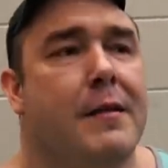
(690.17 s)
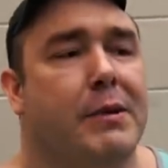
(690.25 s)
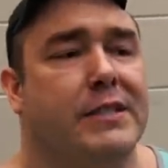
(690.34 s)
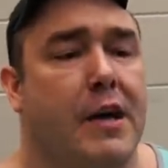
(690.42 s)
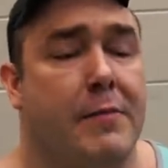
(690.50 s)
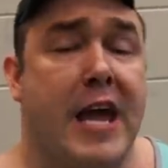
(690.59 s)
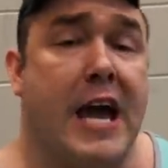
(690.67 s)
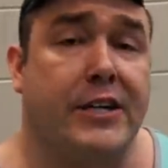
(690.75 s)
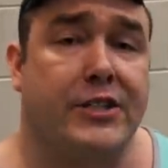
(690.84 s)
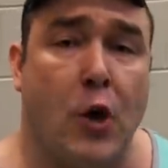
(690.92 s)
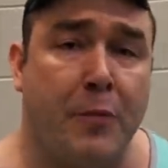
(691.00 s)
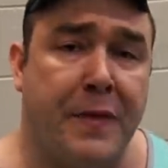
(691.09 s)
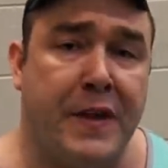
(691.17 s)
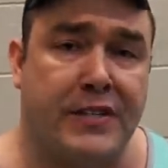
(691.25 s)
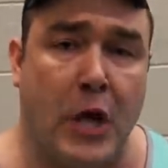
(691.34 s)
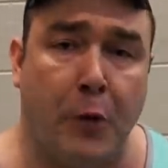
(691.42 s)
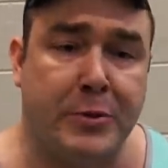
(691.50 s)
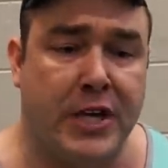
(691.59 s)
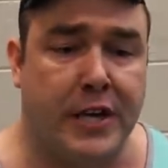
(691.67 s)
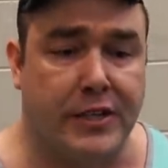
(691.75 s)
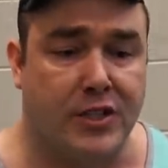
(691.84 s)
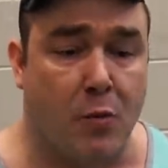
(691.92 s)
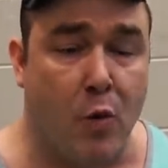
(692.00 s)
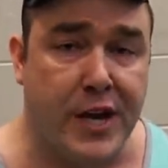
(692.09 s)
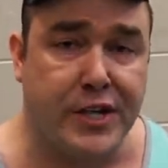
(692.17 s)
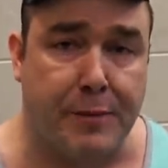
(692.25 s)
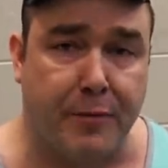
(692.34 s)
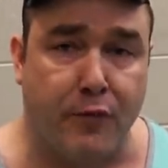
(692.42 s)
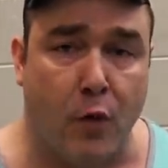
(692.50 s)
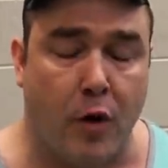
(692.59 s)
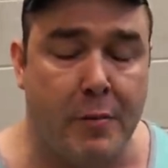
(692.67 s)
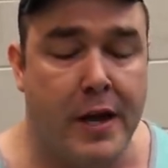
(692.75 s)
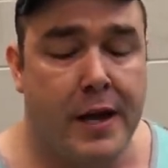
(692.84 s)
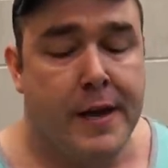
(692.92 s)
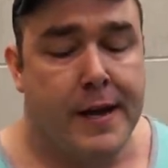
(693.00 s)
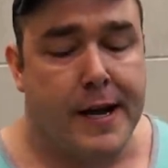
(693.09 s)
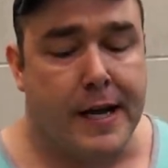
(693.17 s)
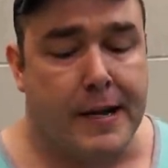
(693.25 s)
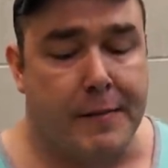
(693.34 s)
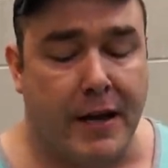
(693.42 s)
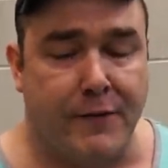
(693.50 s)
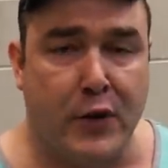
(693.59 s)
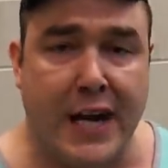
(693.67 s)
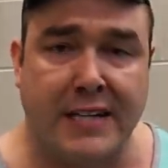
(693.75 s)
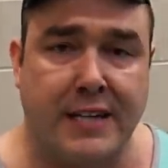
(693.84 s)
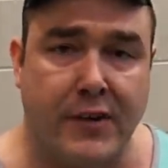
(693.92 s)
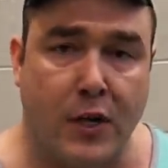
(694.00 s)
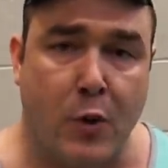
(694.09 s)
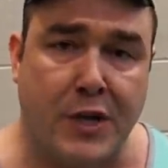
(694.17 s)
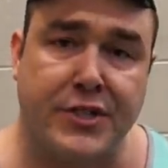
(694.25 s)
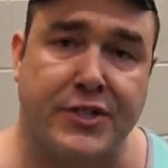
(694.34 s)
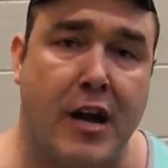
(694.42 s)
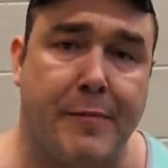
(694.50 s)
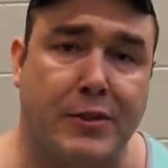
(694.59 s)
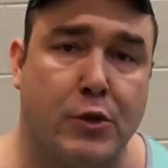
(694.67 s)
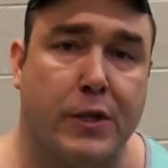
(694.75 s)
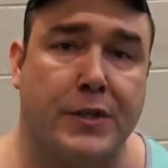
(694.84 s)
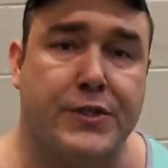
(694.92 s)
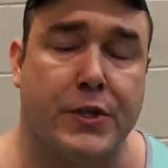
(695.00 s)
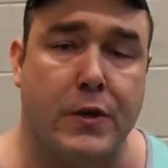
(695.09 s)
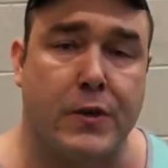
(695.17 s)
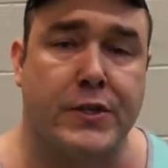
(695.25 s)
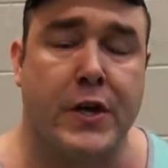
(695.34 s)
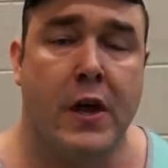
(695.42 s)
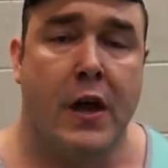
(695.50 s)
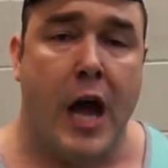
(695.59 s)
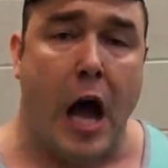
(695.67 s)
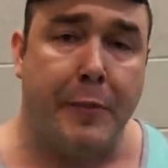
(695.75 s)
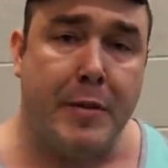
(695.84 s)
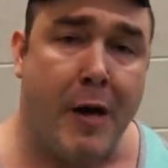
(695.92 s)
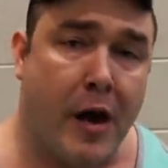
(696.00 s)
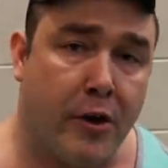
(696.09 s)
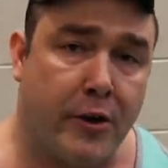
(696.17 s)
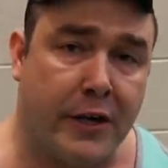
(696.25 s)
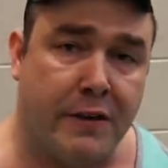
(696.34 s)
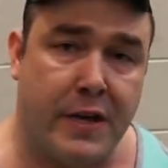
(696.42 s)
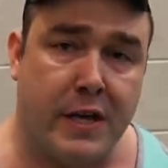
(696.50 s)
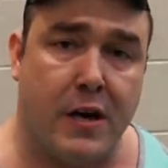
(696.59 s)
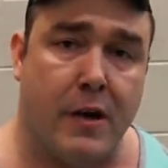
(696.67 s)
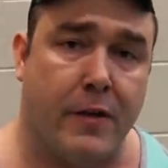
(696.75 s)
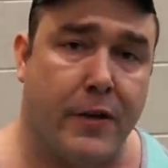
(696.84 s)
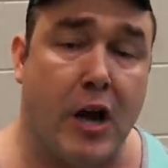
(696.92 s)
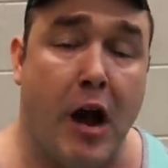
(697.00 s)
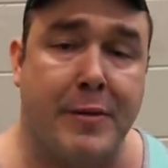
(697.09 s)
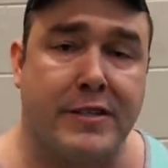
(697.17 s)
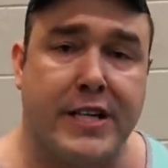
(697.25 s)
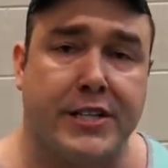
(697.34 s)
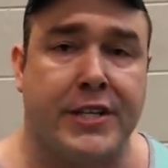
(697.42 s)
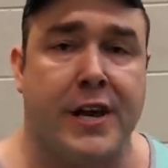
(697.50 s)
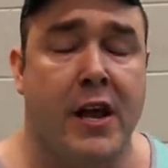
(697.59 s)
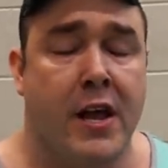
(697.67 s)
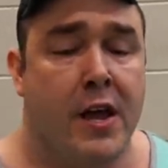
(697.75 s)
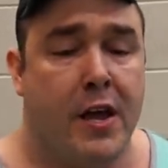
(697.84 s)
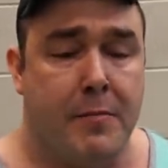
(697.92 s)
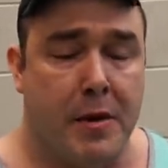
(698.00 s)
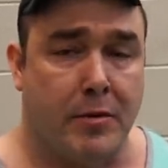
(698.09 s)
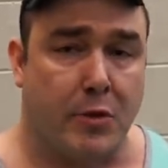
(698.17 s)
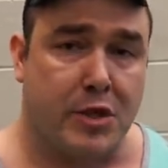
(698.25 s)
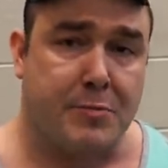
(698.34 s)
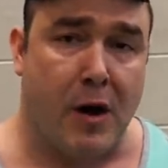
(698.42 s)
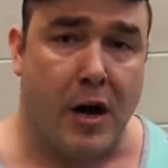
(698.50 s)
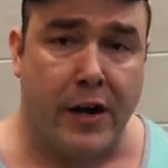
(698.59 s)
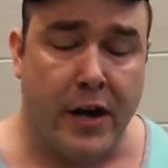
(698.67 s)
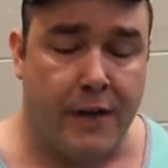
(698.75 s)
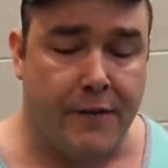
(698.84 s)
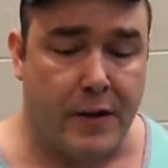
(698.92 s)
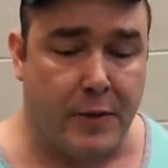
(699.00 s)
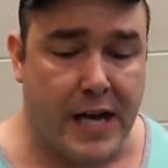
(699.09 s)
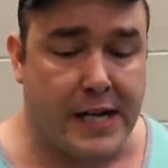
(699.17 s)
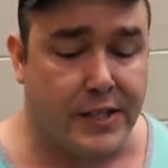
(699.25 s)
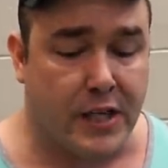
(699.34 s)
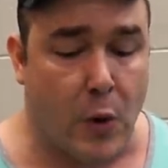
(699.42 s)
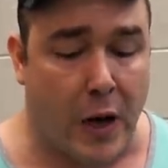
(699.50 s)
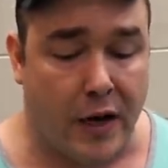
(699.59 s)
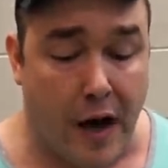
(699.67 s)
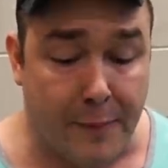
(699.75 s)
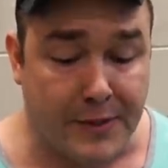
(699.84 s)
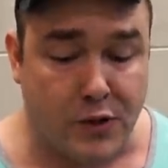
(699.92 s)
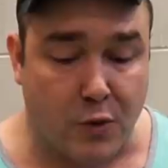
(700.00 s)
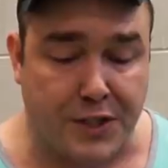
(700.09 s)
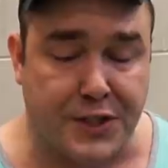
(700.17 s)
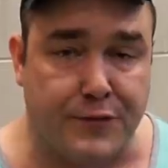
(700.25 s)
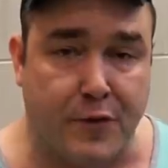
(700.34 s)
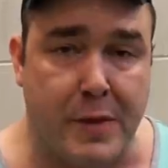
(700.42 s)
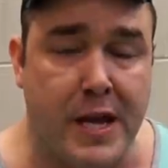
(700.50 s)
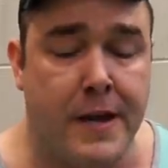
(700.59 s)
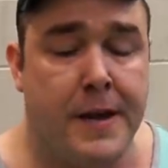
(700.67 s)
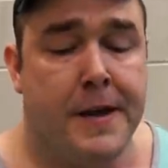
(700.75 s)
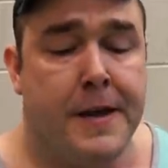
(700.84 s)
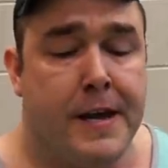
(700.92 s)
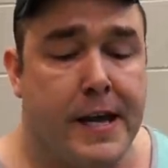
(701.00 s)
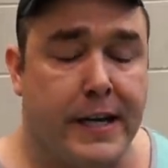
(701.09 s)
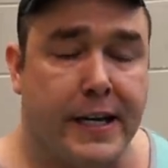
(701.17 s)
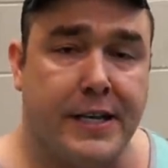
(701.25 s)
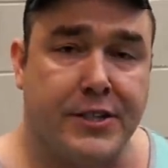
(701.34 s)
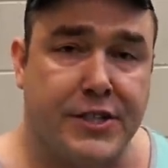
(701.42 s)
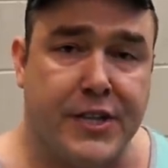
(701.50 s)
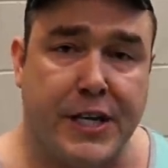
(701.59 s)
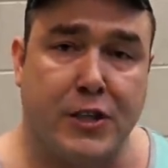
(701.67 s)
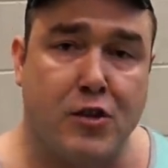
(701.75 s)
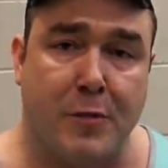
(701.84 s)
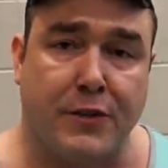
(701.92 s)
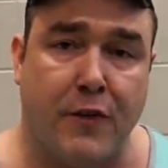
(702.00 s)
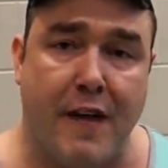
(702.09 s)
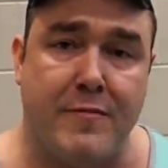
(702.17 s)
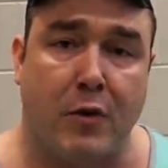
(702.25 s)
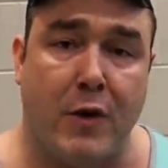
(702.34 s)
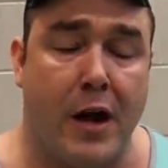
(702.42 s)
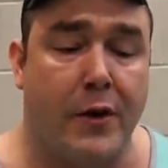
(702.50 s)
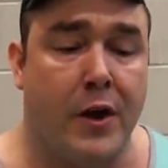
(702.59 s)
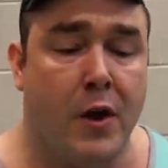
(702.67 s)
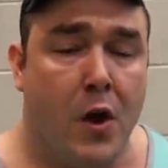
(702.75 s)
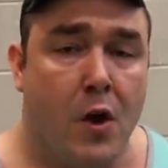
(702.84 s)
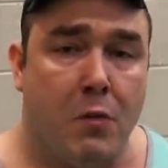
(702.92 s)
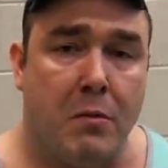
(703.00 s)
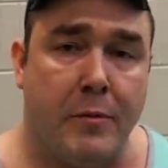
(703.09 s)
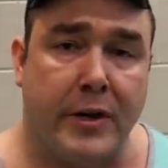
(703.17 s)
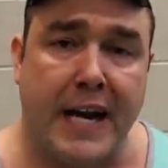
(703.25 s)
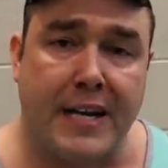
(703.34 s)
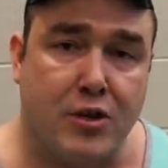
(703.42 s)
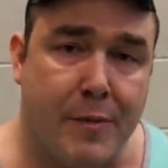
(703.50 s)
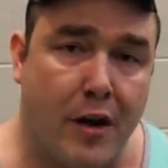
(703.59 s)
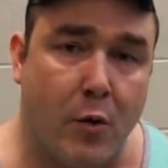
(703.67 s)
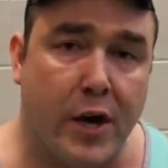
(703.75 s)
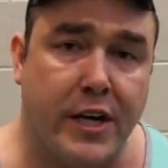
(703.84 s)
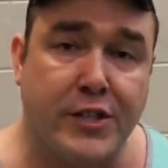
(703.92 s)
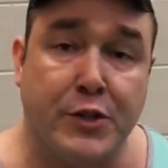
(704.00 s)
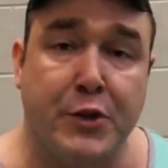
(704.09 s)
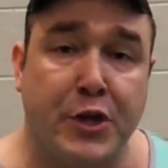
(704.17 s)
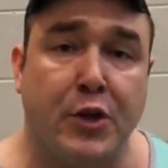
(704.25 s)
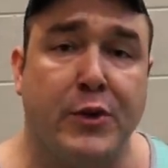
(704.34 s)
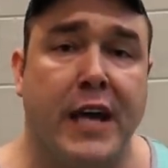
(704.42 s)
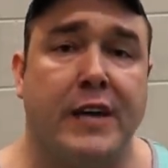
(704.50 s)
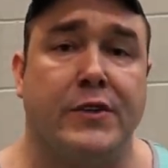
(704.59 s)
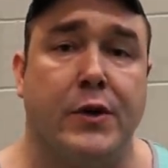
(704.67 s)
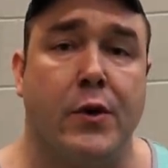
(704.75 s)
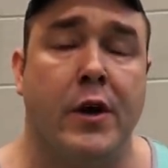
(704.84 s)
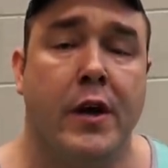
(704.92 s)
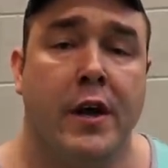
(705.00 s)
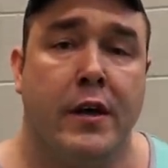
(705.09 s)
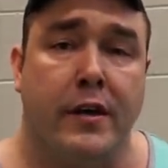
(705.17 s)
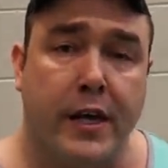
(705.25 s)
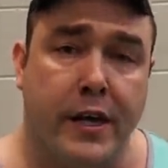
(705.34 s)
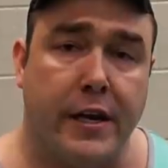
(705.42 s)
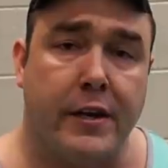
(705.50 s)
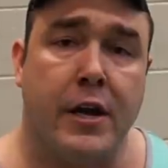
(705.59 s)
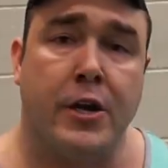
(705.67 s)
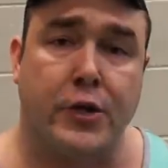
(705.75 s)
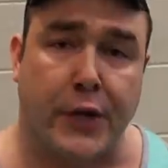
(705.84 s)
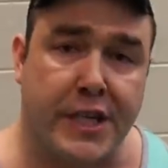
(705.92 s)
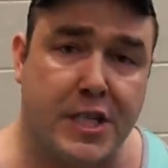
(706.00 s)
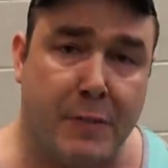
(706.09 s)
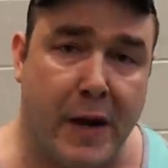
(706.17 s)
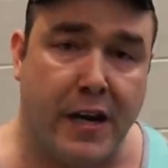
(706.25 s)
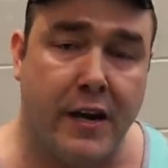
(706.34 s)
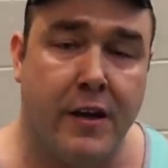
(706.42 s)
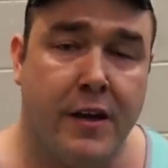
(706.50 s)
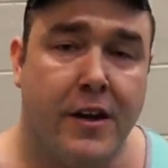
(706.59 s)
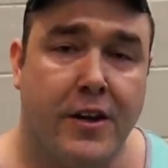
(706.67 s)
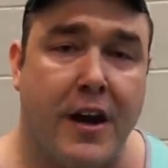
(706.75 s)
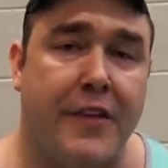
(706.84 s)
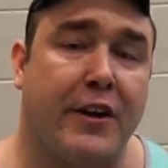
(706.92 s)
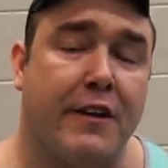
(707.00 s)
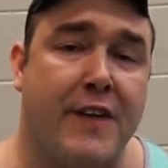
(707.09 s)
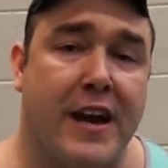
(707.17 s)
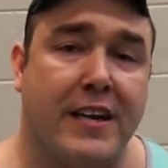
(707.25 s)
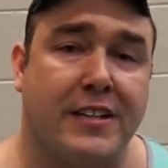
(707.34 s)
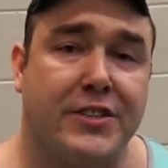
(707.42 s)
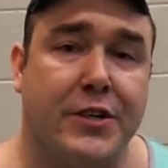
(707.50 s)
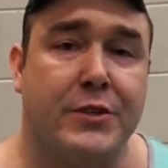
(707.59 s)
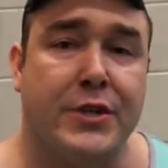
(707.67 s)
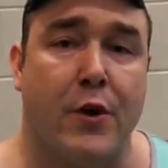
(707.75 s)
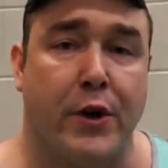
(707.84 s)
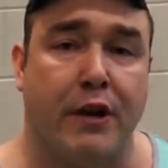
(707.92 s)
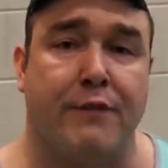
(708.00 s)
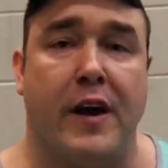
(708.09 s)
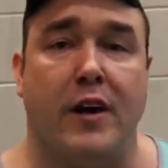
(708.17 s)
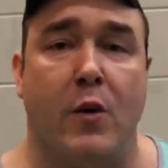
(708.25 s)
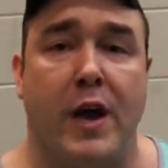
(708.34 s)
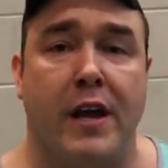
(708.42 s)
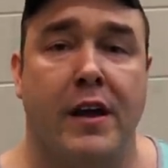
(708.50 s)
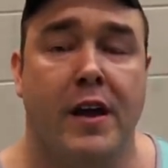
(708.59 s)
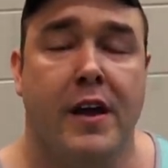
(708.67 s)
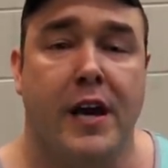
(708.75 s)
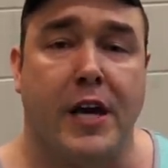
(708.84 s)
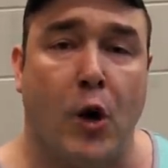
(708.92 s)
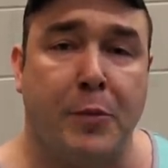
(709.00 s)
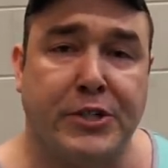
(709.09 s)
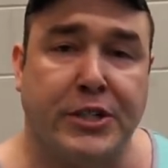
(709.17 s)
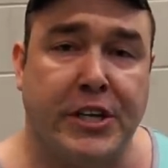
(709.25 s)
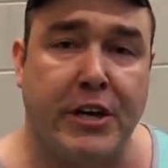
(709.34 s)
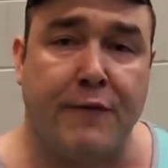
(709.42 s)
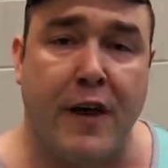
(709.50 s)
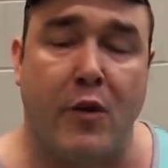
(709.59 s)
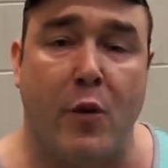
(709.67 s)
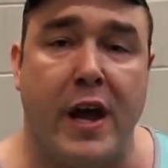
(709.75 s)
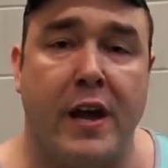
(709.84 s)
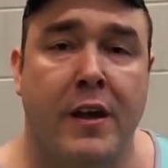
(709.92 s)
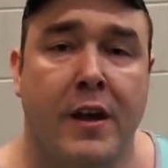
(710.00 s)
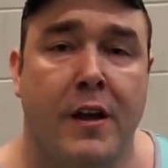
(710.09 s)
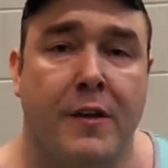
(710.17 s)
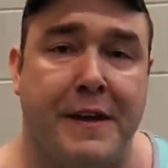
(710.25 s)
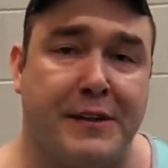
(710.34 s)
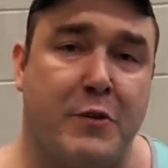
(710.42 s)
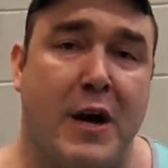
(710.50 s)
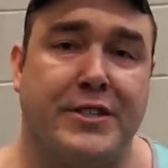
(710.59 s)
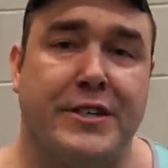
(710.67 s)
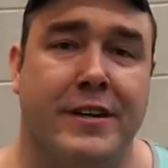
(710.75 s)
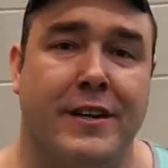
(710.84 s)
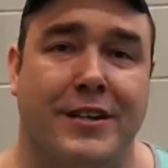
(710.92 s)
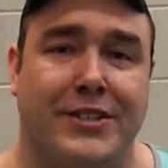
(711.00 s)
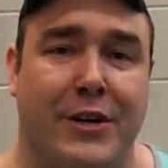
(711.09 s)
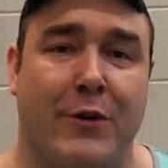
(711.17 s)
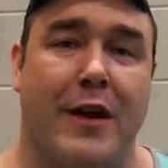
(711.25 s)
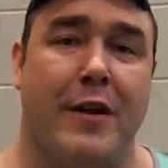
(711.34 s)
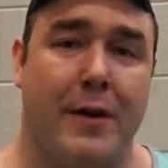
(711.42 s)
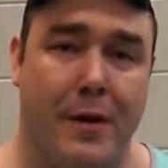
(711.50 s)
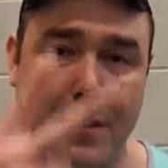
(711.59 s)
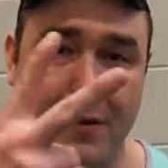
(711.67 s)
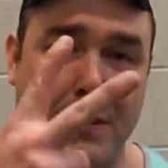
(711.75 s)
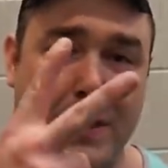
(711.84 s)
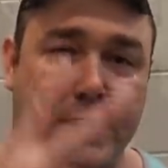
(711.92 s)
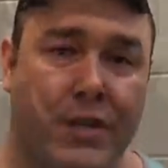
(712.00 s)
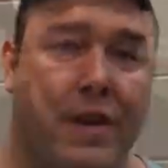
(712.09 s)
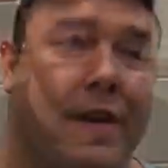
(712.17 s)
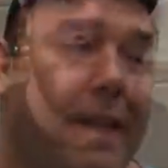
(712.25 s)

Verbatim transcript: But uh, yeah, I just hope that this helps in some way, shape, or form. Um, and if you guys have any questions, comments, or concerns, I'll be monitoring the, uh, the comments section and be able to respond if anybody has any comments or questions for me. And again, just thank you so much for having me around. Remember guys, no matter what it is you think you can't do, get in, train despite. You're either gonna find an excuse or you're gonna find a way. And I hope that you continue to find a way. Thanks for watching. See you around. Peace.